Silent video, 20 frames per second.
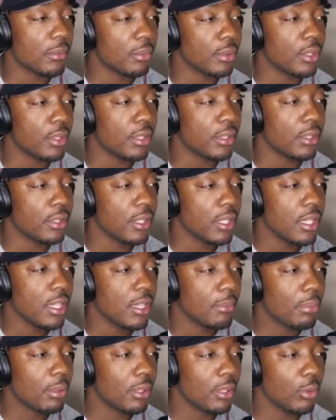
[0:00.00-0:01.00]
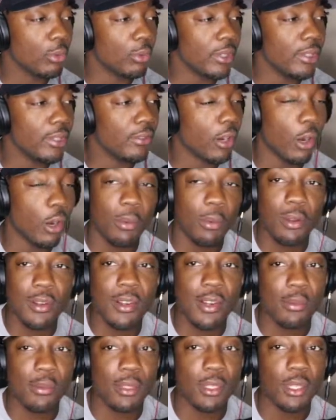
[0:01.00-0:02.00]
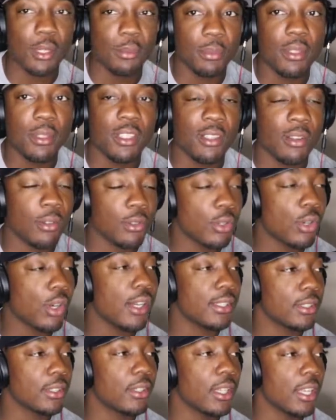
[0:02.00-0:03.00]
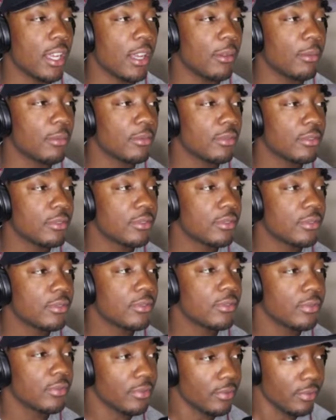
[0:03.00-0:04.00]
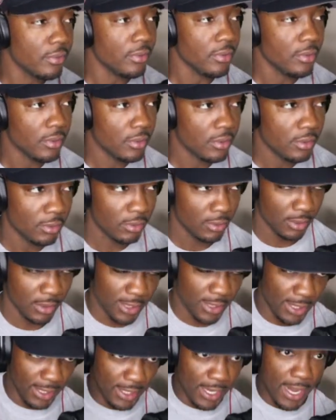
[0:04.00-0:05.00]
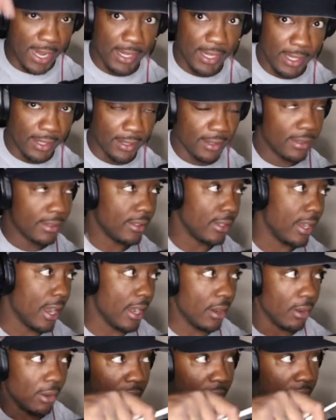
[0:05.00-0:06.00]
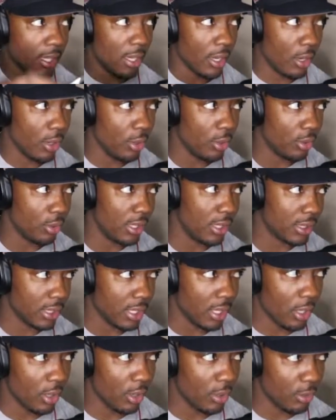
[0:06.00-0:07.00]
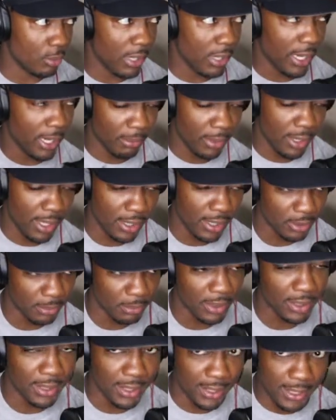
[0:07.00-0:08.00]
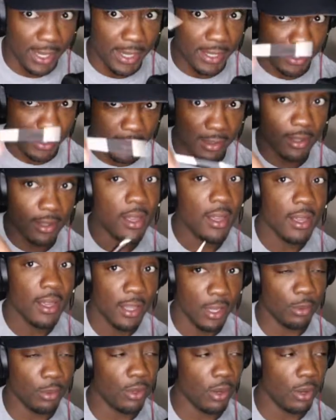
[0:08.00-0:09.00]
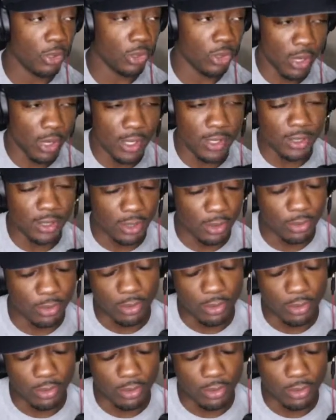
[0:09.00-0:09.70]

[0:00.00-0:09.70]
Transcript: But put a little reverb on there, but it, it go crazy on the album. Boy, eat right. Today, and I know this is an old this is an old black box, but today it would go crazy too.